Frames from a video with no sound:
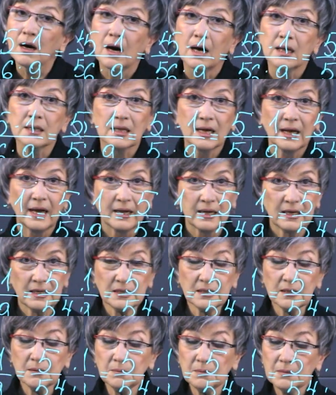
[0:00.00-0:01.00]
And the
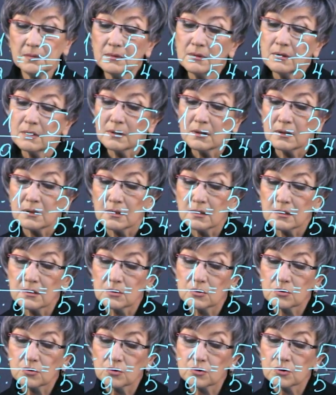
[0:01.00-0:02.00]
algorithm
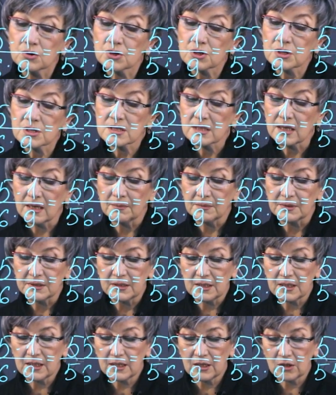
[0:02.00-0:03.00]
is the same.
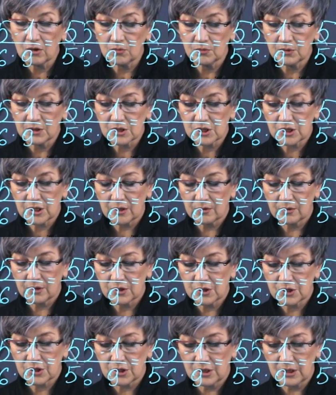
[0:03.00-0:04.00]
3 I
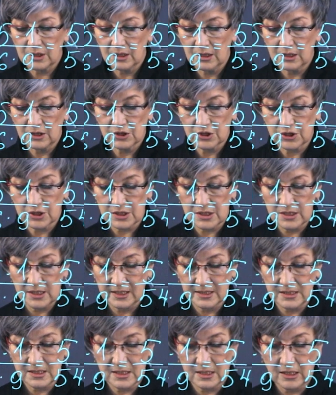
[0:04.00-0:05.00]
multiply by
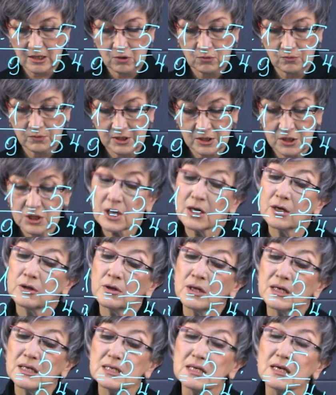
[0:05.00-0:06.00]
4 and 16 I
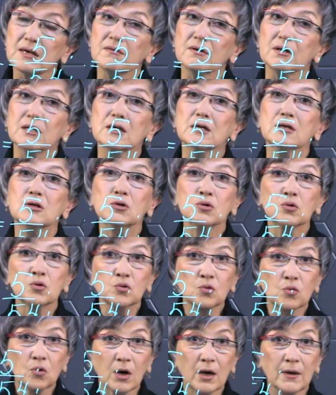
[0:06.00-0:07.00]
multiply by
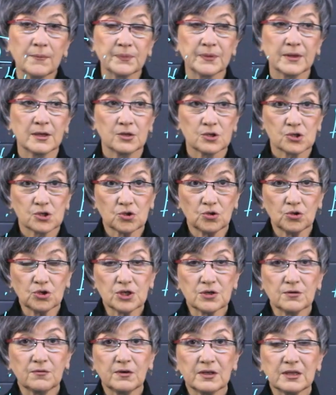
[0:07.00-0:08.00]
9. But
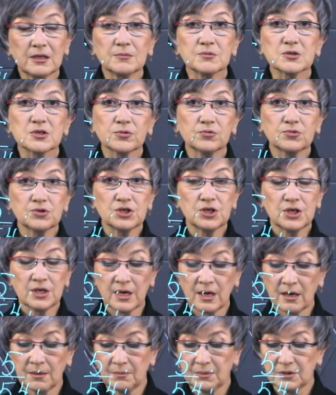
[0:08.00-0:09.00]
what's unusual
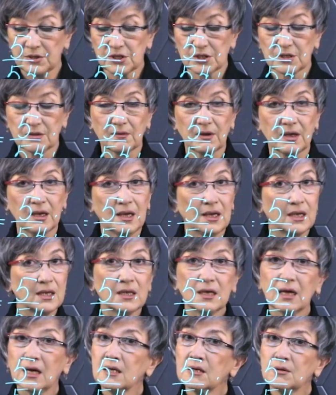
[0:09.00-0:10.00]
about this case? I'm
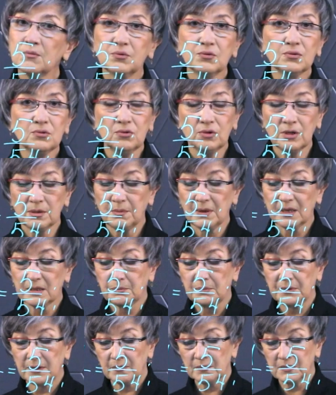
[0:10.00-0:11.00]
not going to,
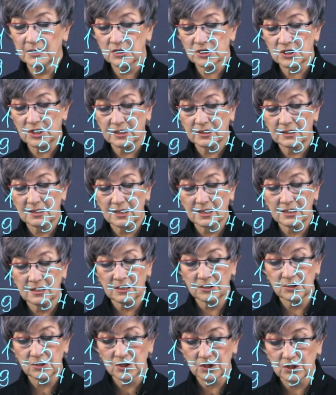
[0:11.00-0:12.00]
guys, multiply
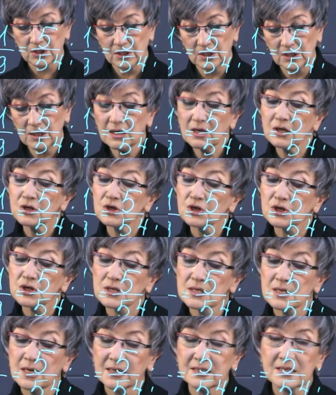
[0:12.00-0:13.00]
3 by 4 and
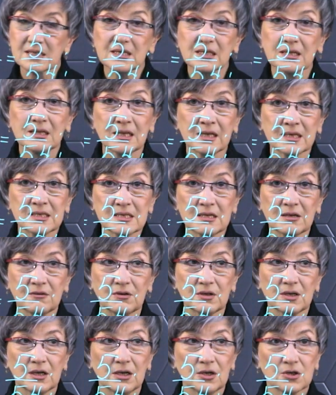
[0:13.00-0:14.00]
16 by
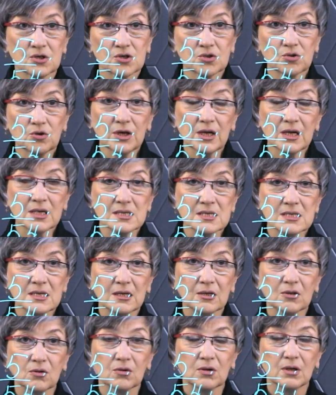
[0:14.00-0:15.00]
9. What am I going to do?